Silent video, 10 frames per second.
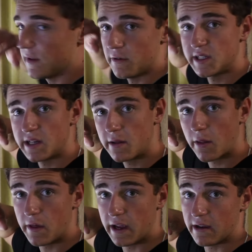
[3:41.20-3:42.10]
There is another
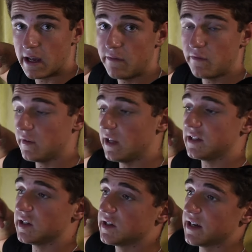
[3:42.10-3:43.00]
thing. If,
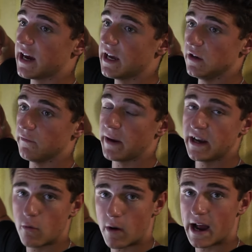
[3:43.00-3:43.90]
let's just say you've
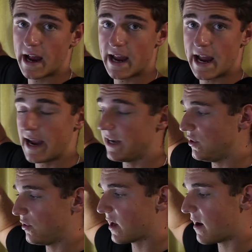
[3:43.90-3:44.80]
been away and
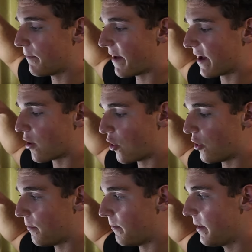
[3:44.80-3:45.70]
you come back
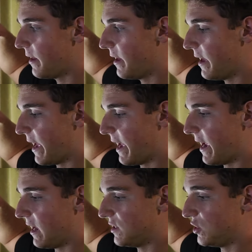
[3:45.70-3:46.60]
home
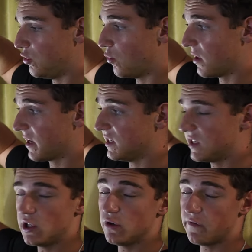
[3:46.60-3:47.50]
and you want to
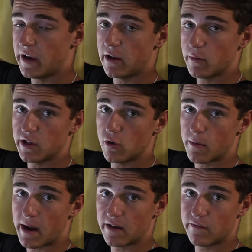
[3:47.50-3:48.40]
continue feeding with the
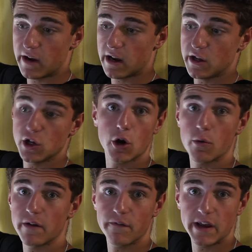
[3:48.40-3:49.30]
automatic feeder, you don't
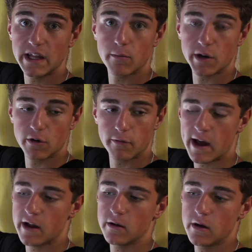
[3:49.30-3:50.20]
want to feed them when you're
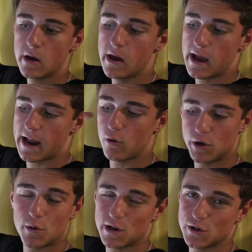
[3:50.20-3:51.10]
around, and all
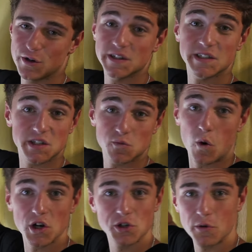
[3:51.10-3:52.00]
you want to do is just
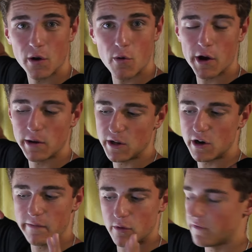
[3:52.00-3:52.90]
watch your aquarium, you
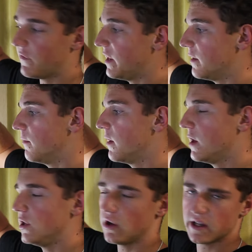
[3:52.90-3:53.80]
don't even want to feed them,
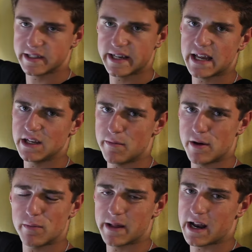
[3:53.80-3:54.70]
you can set your
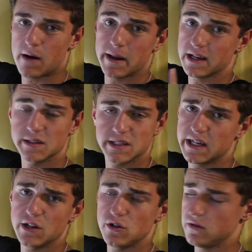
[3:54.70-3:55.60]
meal plan up and
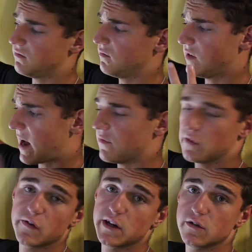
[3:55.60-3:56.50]
continue to have this
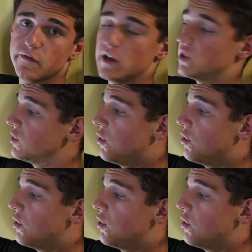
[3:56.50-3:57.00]
feed your fish.